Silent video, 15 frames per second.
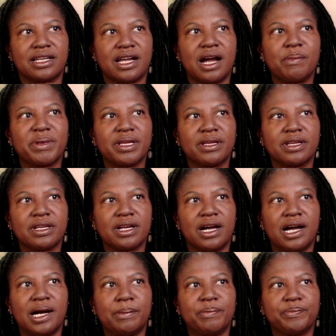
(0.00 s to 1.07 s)
Coming
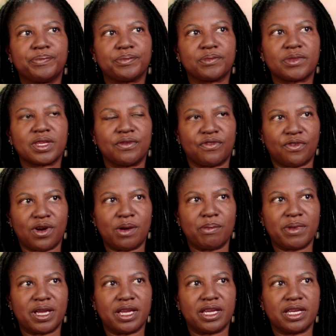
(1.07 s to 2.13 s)

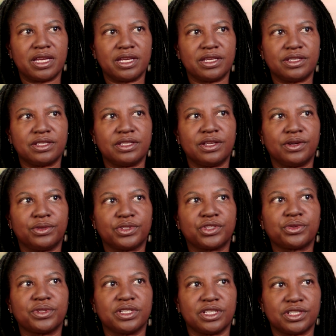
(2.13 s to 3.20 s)
from a
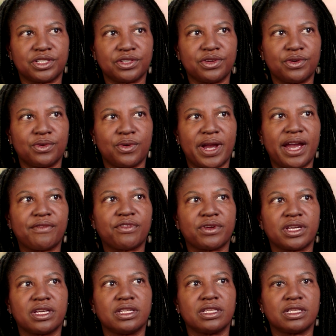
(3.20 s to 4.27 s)
traditional
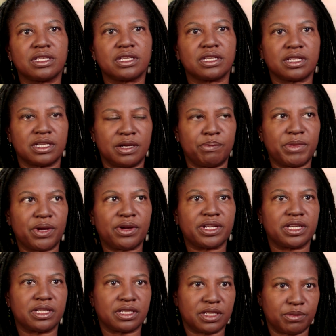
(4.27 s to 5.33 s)
African
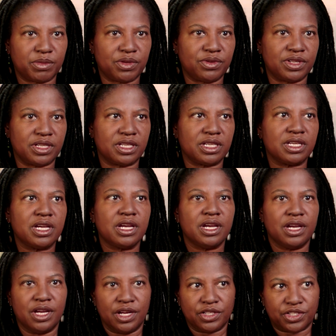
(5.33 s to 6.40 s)
American community
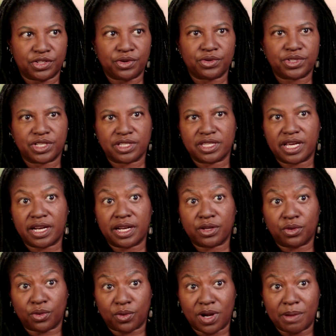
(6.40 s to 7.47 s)
church in that I
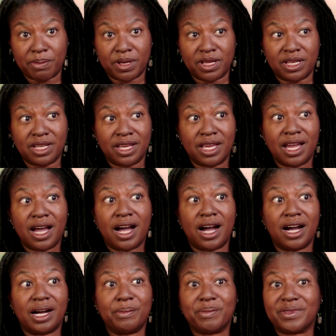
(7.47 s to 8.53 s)
grew up in,
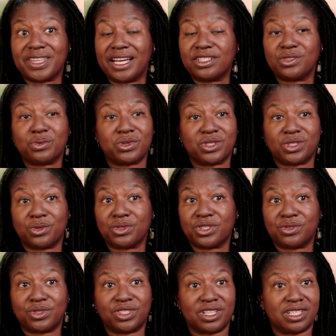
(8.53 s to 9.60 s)
that's where
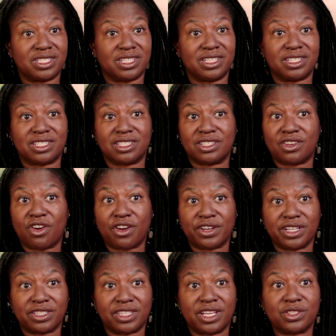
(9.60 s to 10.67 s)
social justice
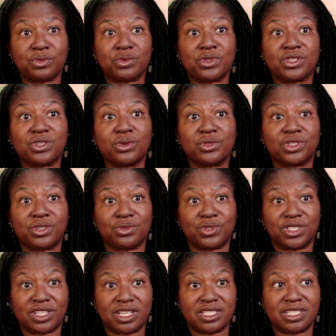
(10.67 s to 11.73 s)
started. That's where social
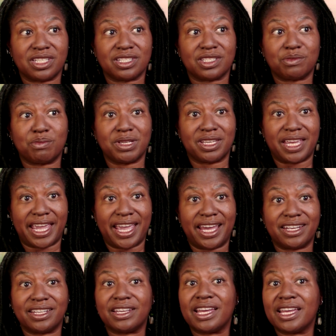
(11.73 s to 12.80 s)
justice
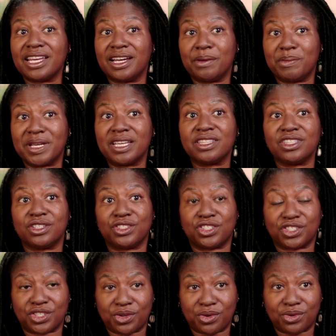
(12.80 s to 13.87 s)
began, in the
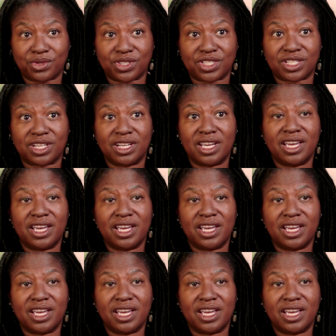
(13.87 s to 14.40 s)
church.